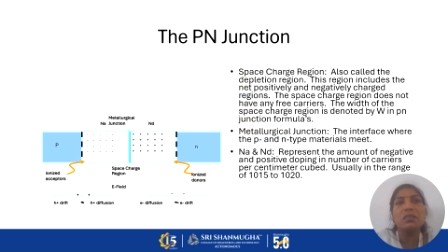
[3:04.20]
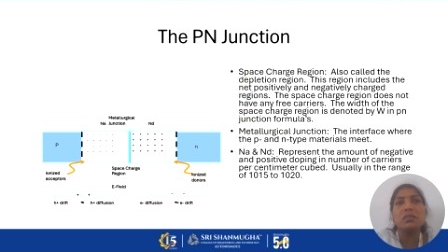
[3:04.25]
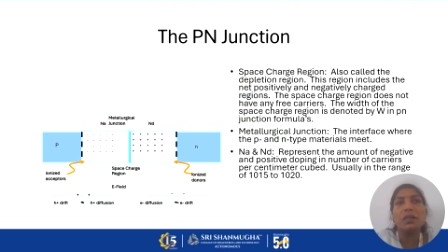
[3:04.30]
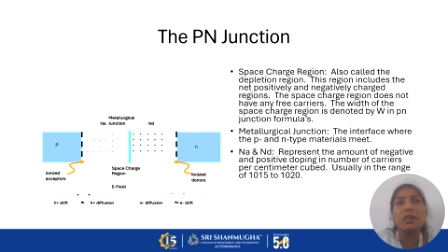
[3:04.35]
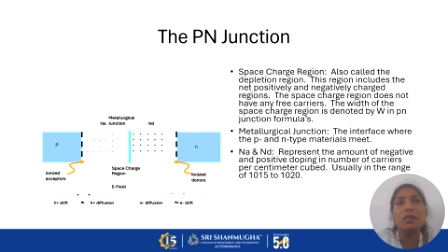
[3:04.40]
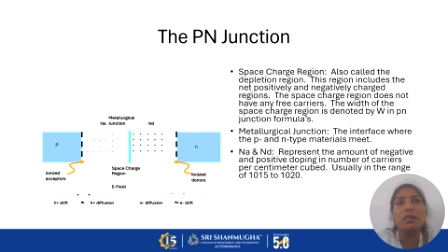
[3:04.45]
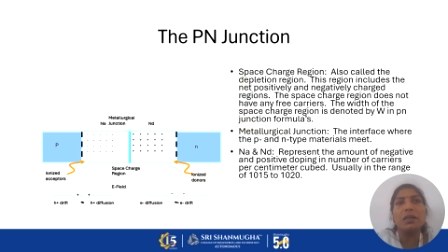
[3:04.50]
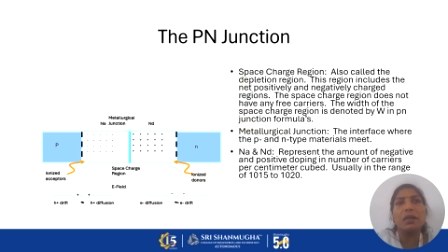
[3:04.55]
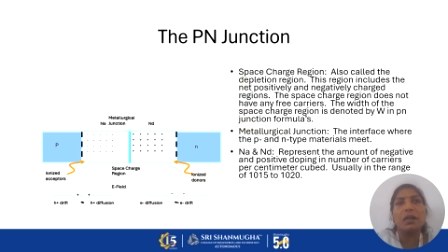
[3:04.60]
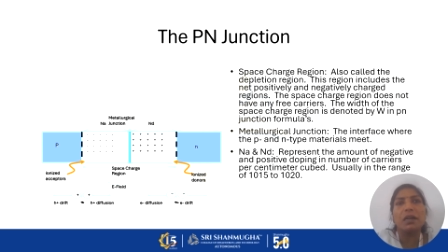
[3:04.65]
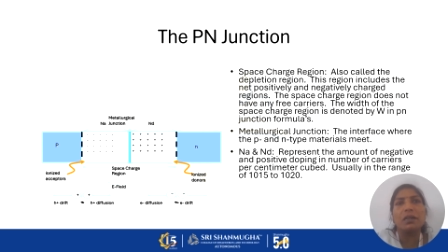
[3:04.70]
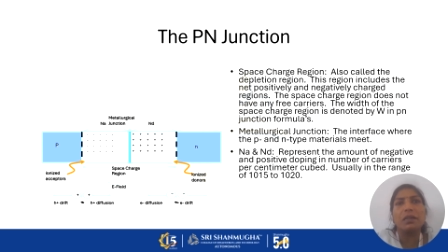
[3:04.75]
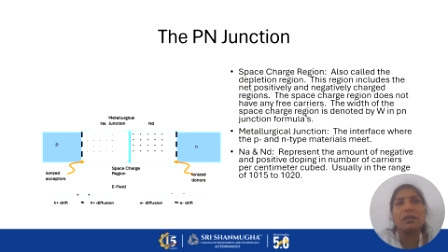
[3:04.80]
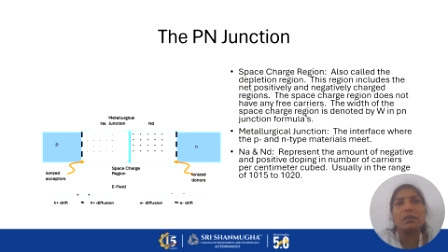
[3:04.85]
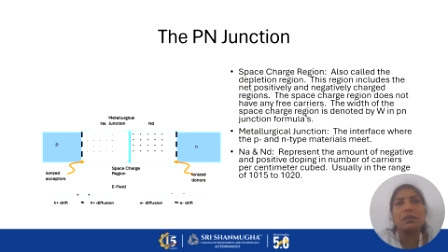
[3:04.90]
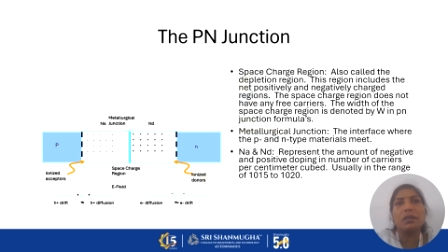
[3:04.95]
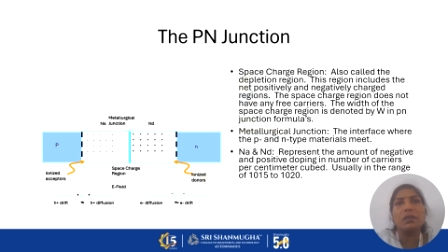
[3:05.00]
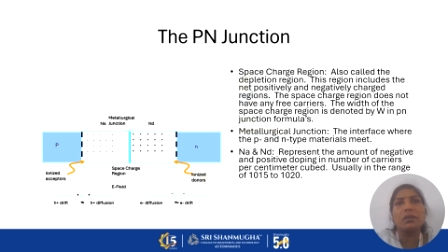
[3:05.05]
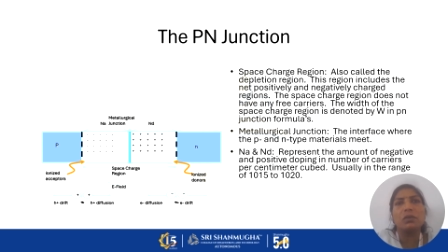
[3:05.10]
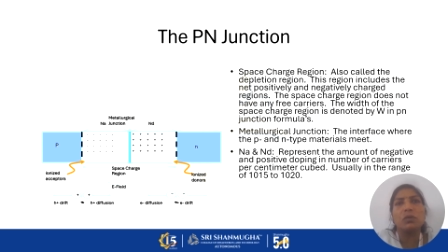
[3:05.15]
side
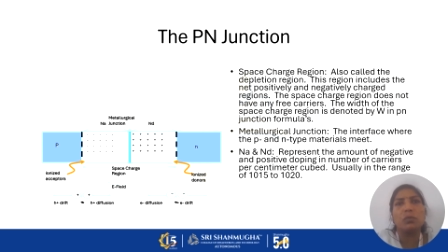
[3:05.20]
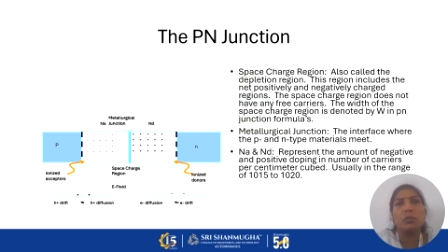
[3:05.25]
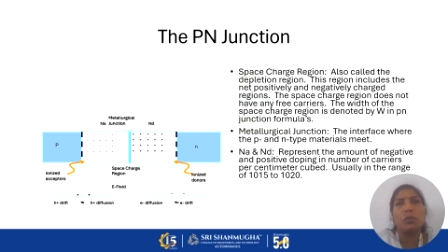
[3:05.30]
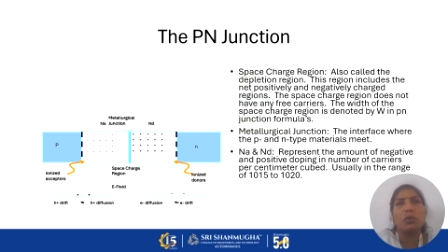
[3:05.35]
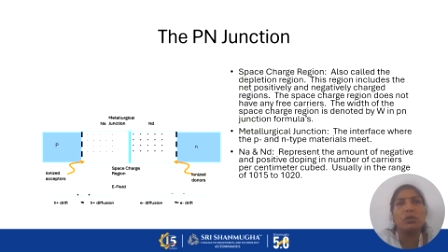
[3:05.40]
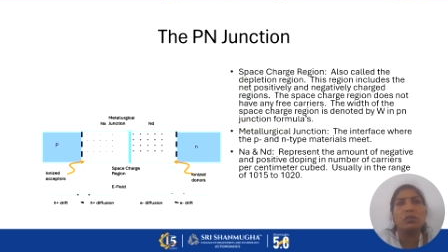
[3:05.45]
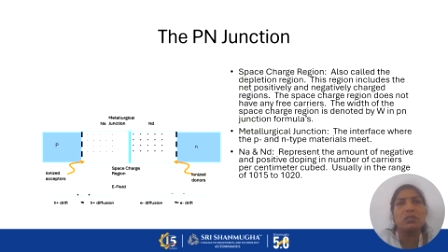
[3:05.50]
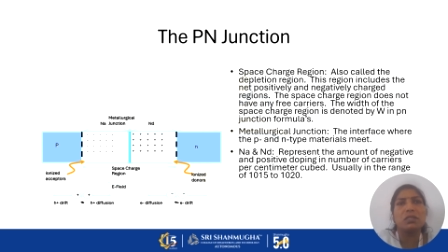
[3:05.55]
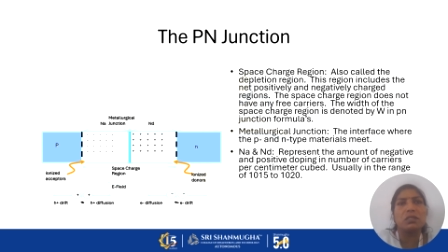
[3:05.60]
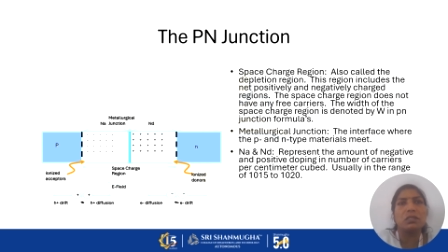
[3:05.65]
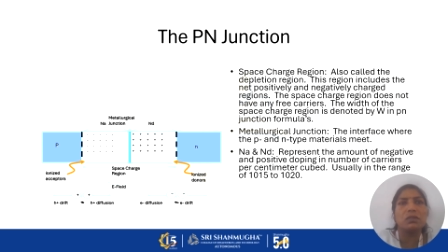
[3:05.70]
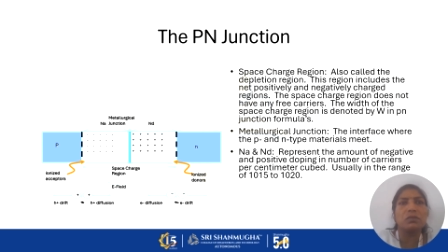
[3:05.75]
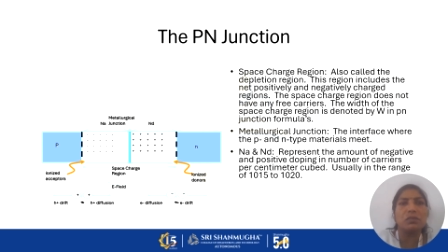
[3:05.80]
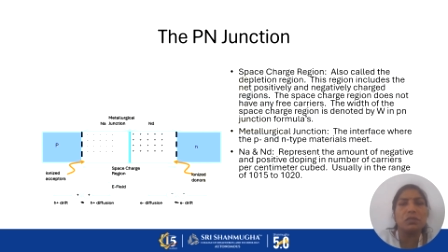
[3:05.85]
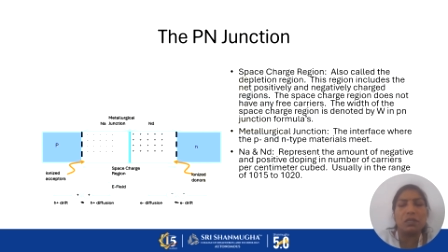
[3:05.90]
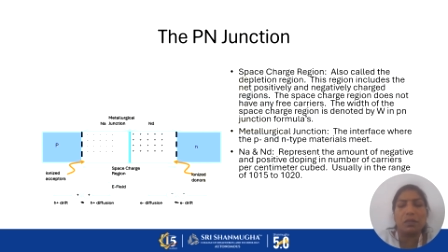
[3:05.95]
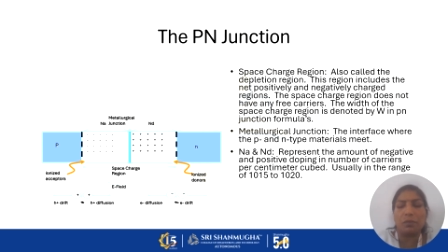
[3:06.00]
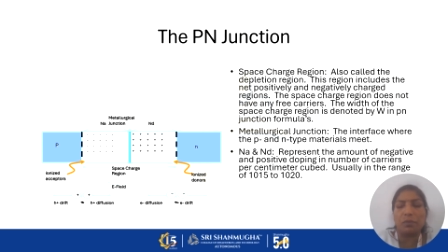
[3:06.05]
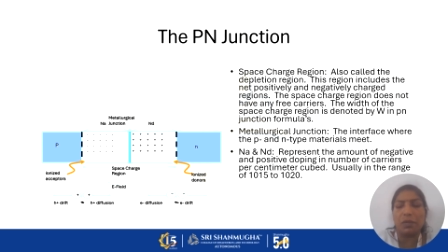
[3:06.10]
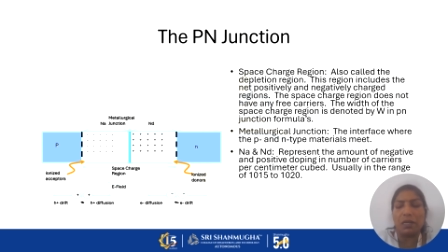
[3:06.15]
connected to positive
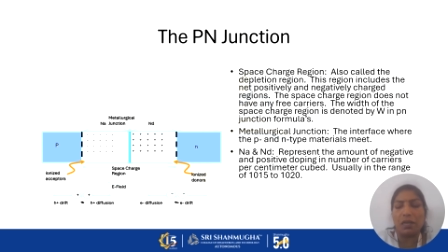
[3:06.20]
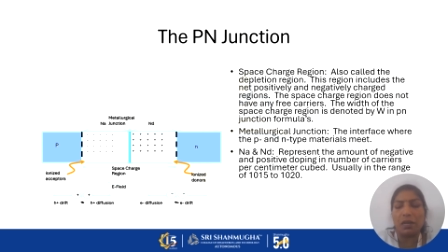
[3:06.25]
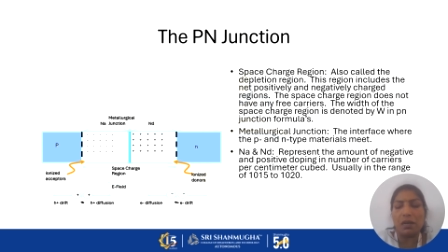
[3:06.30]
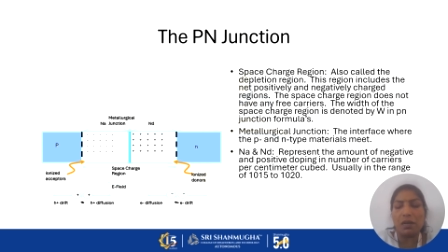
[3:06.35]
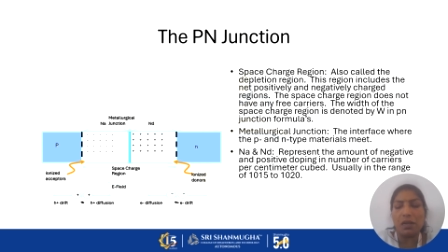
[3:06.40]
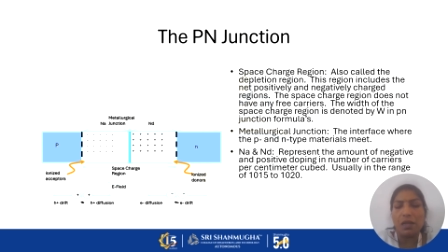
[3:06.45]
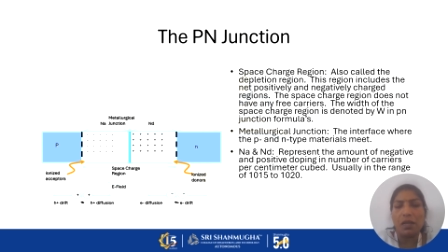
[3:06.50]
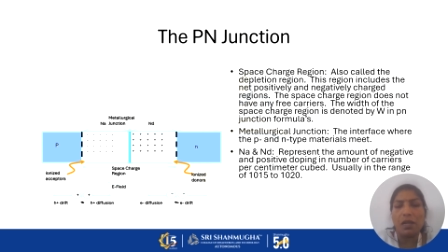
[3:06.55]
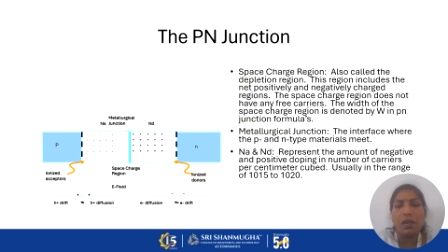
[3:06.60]
terminal